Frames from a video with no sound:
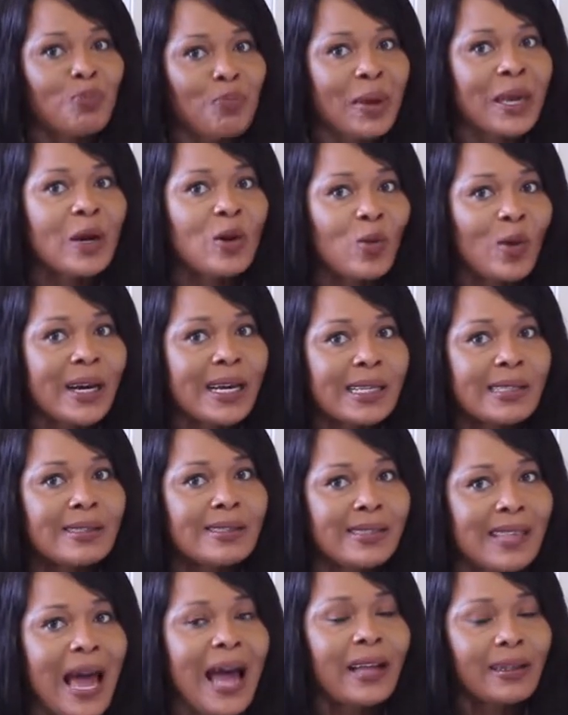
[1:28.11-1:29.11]
big
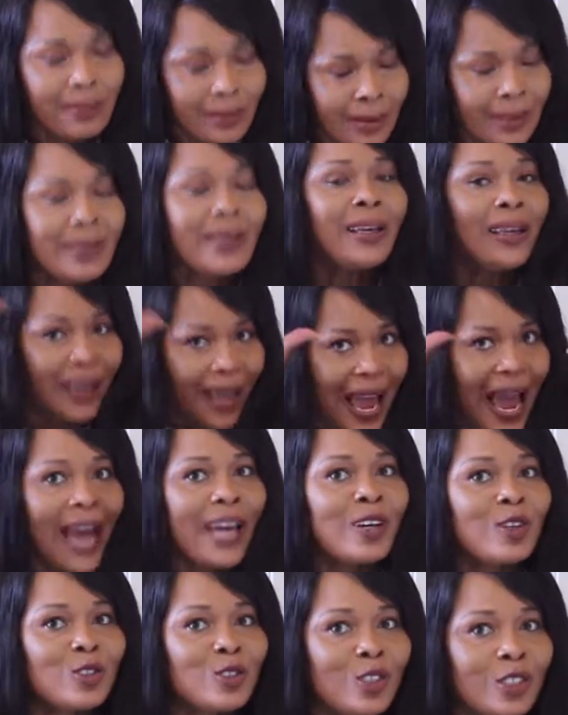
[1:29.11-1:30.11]
ones that
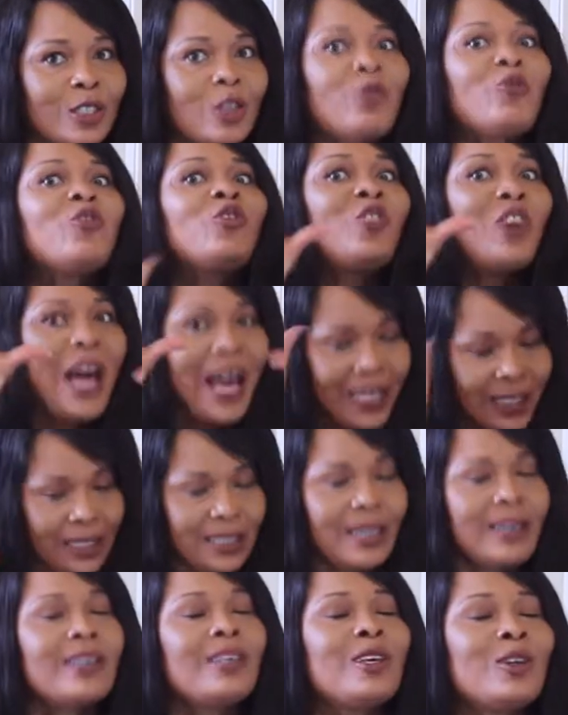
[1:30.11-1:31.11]
I can just flash
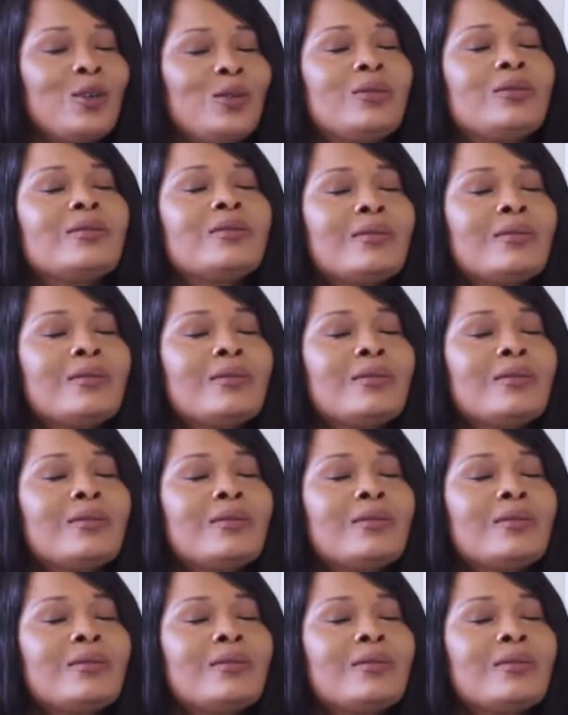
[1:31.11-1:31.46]
at you.